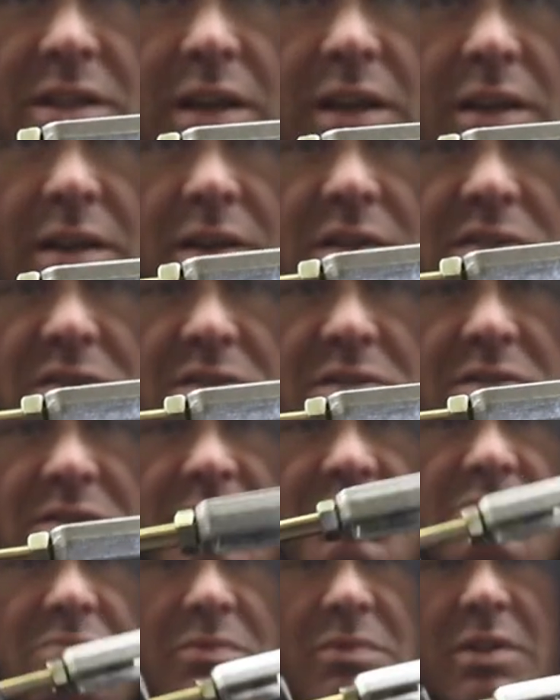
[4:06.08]
like
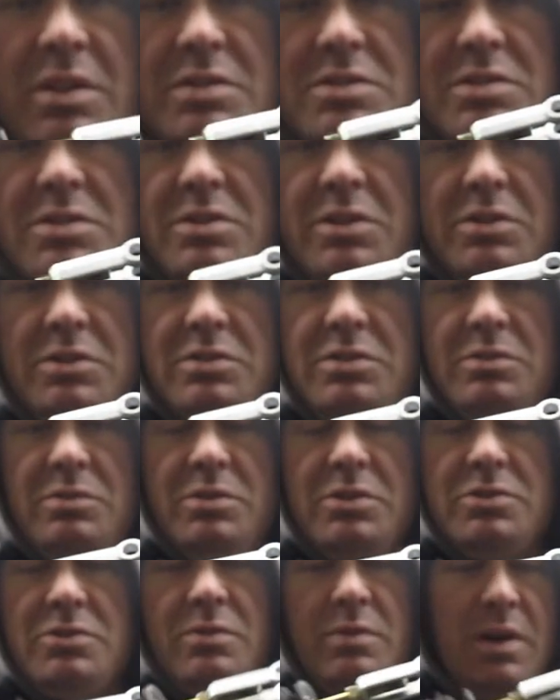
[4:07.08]
it's this could do
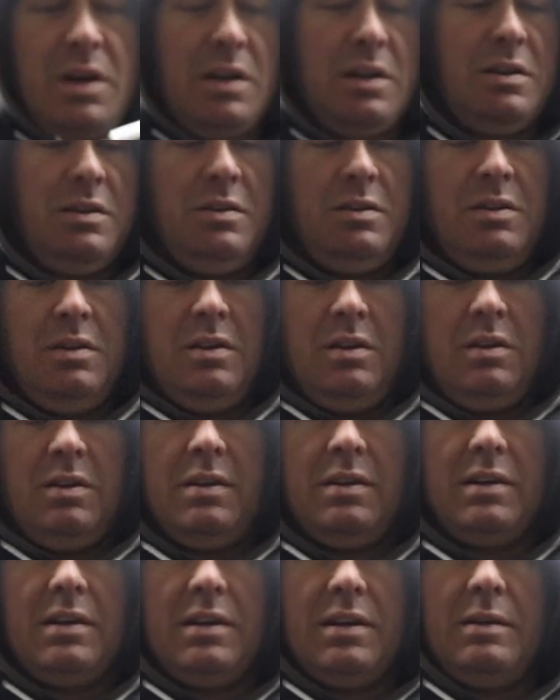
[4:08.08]
the trick.
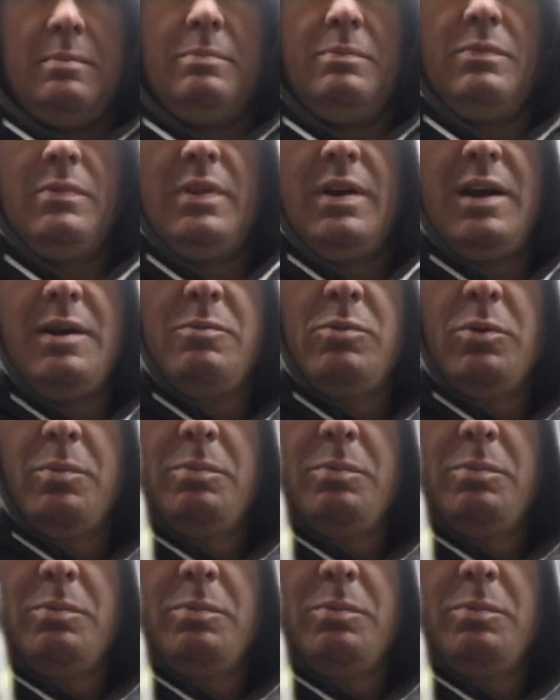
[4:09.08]
Um, I will